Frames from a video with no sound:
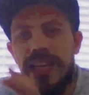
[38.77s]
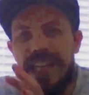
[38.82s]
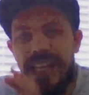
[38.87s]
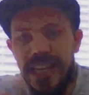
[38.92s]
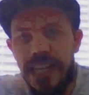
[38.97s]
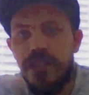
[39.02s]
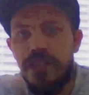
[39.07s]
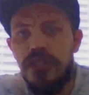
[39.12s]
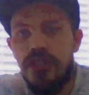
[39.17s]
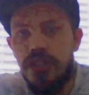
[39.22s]

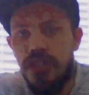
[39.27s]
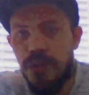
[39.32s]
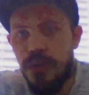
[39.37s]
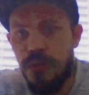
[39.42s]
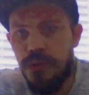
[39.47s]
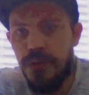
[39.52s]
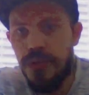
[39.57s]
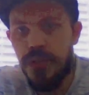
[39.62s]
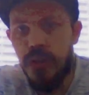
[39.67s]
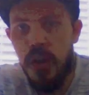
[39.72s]

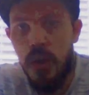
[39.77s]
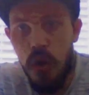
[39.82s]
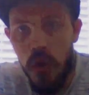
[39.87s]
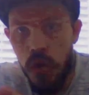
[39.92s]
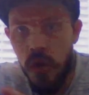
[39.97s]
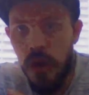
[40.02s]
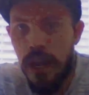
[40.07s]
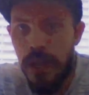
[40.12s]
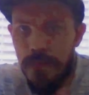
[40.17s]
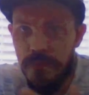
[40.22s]
issues
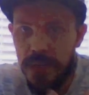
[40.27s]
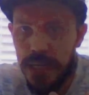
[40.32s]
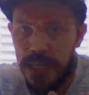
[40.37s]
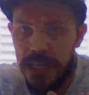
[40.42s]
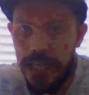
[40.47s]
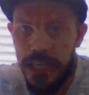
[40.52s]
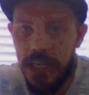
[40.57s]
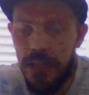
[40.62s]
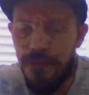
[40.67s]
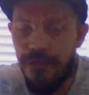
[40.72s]
I
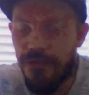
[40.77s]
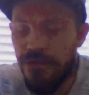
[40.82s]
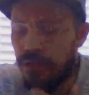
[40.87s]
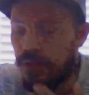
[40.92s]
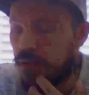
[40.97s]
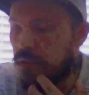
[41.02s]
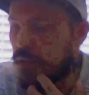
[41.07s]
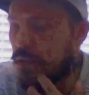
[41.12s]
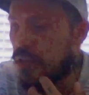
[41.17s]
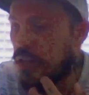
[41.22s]
believe
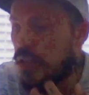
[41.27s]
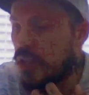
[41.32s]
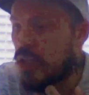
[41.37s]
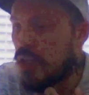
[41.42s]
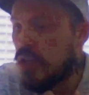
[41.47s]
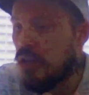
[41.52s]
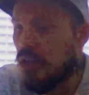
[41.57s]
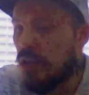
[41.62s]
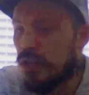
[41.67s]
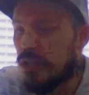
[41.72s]

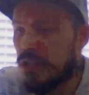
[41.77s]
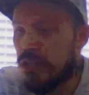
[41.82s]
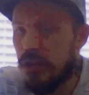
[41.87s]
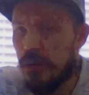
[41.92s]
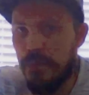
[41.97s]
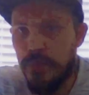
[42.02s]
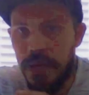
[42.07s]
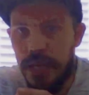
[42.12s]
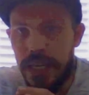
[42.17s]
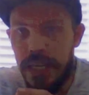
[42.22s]
to
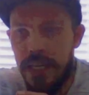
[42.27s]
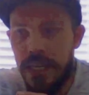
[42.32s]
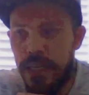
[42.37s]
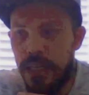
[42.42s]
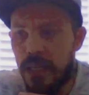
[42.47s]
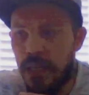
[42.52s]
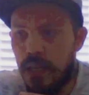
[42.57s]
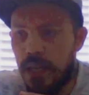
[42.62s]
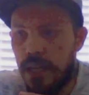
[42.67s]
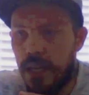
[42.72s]

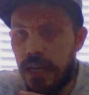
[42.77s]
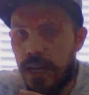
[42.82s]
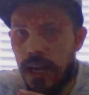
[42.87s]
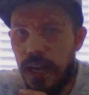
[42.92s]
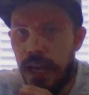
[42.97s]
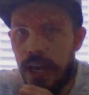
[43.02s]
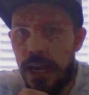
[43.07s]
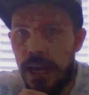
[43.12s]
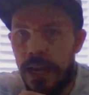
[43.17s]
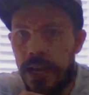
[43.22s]
be
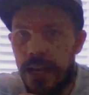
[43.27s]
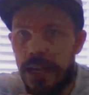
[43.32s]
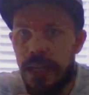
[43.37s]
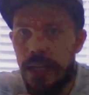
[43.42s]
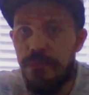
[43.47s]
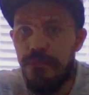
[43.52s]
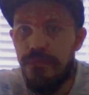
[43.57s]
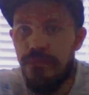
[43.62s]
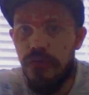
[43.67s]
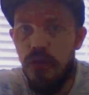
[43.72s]

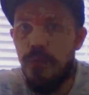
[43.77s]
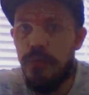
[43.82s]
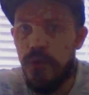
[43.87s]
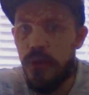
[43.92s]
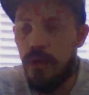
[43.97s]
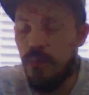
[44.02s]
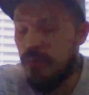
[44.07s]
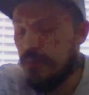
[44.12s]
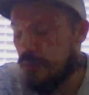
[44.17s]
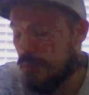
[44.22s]
a
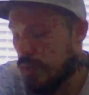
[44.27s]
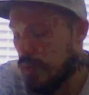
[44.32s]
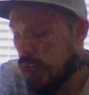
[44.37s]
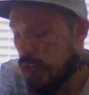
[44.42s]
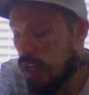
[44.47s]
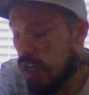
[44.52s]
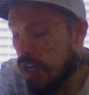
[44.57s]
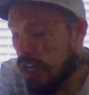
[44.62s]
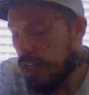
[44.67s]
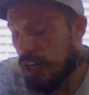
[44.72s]
problem.
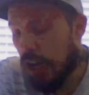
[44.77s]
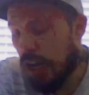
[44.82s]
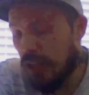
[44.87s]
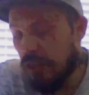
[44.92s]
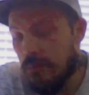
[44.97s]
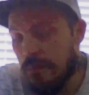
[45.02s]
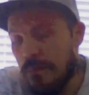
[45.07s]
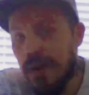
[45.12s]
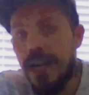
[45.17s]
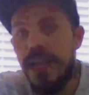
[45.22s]
Now,
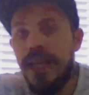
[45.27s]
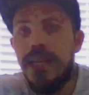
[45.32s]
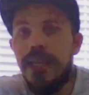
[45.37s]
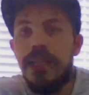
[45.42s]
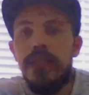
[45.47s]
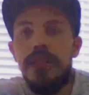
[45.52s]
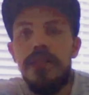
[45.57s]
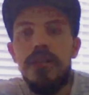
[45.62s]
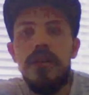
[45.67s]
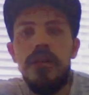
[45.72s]
the
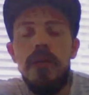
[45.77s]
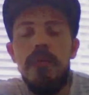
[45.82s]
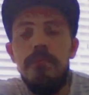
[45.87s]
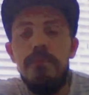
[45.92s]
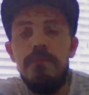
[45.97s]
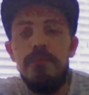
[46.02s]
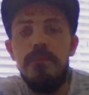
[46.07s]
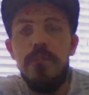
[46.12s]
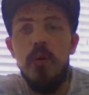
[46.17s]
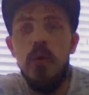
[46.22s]
main
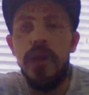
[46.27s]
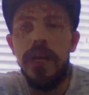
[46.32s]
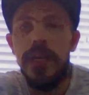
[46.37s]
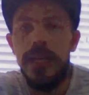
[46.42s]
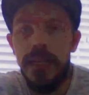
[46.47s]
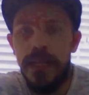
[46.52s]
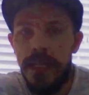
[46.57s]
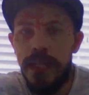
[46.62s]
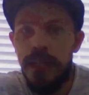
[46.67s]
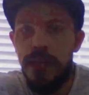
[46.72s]

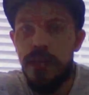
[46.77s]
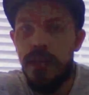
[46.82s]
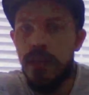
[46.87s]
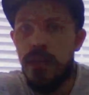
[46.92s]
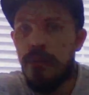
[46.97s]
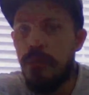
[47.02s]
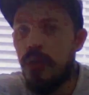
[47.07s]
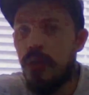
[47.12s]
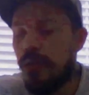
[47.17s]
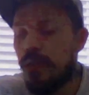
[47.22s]
point in the
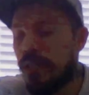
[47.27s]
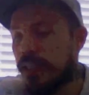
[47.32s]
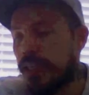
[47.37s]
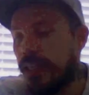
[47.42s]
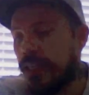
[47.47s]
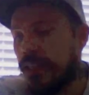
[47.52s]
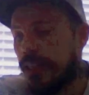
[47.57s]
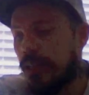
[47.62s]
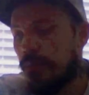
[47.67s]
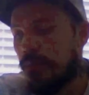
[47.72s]

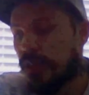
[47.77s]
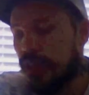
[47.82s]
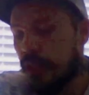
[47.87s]
community seems